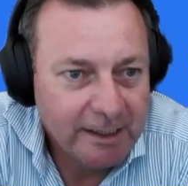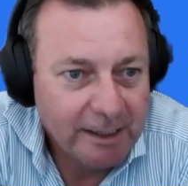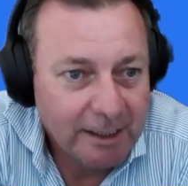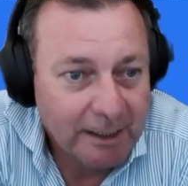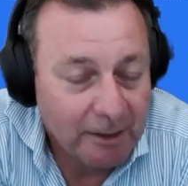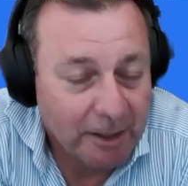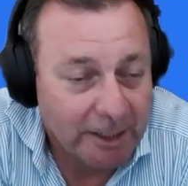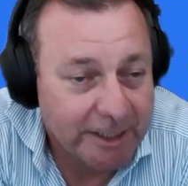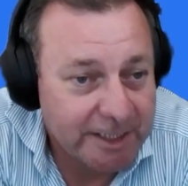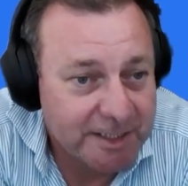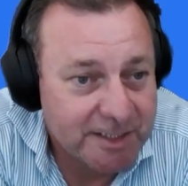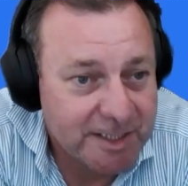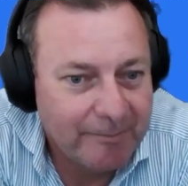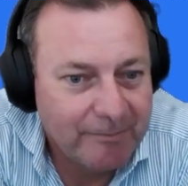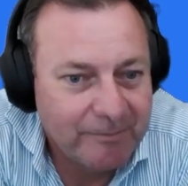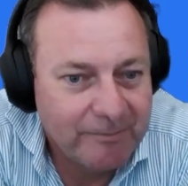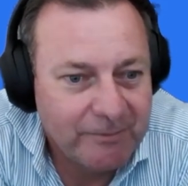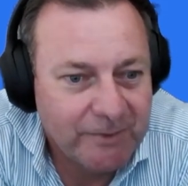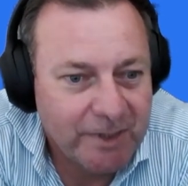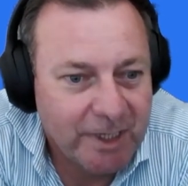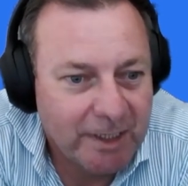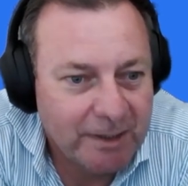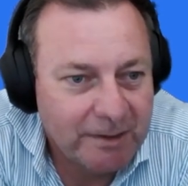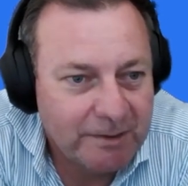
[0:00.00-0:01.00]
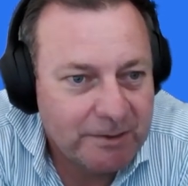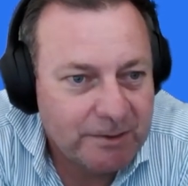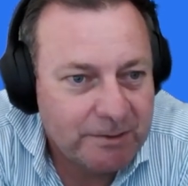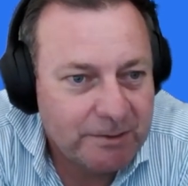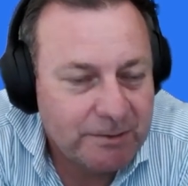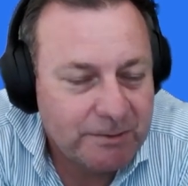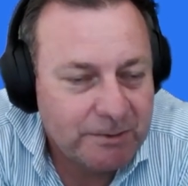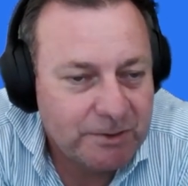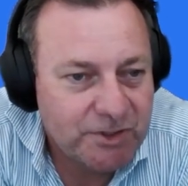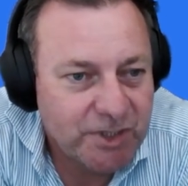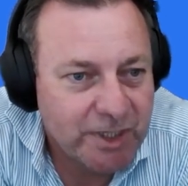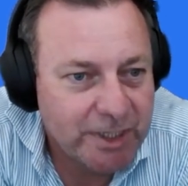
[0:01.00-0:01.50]
Like you say, you know,
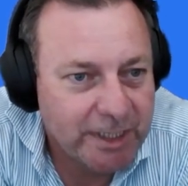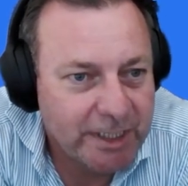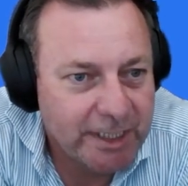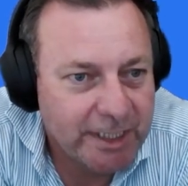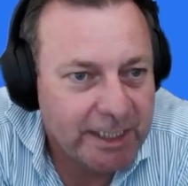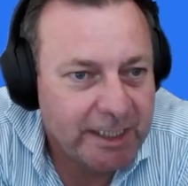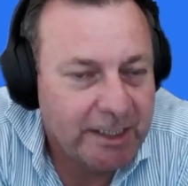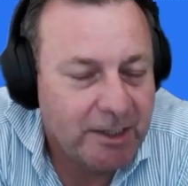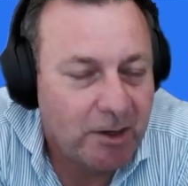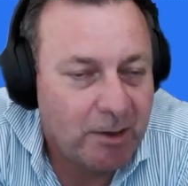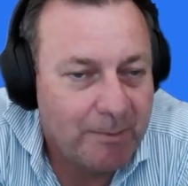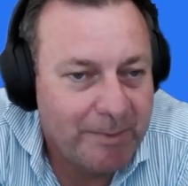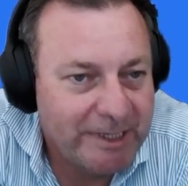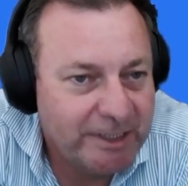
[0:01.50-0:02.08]
certainly, I mean,